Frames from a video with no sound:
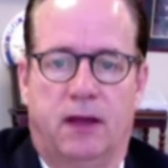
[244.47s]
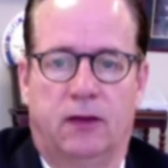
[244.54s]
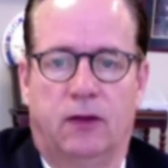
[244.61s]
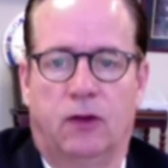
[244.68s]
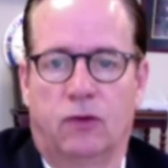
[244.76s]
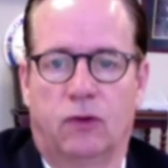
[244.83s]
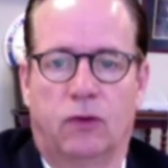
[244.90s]

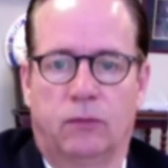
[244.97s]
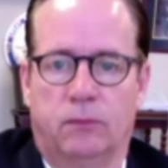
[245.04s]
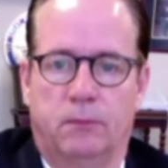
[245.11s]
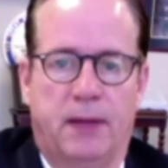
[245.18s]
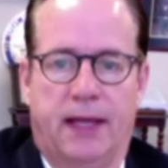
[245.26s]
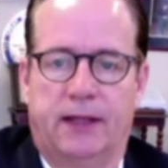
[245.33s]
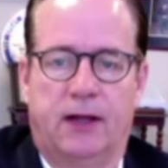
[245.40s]
and local
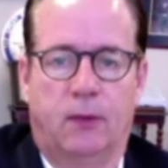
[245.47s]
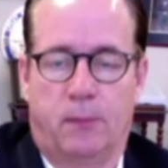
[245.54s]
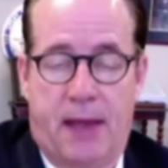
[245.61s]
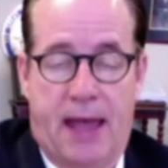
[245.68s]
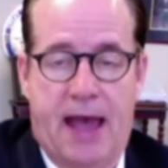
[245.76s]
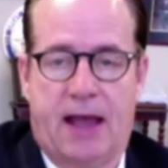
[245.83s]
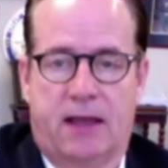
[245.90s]
bailout
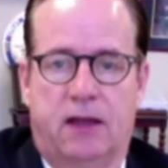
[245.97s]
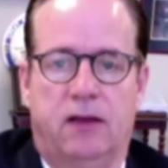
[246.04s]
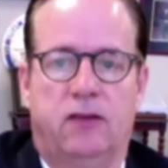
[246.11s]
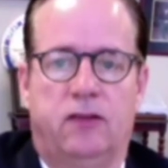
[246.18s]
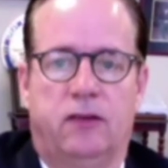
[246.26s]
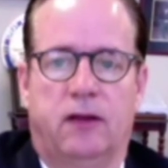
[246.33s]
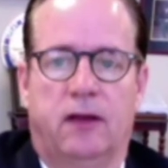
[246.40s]

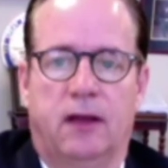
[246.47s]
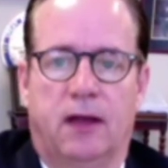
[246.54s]
package.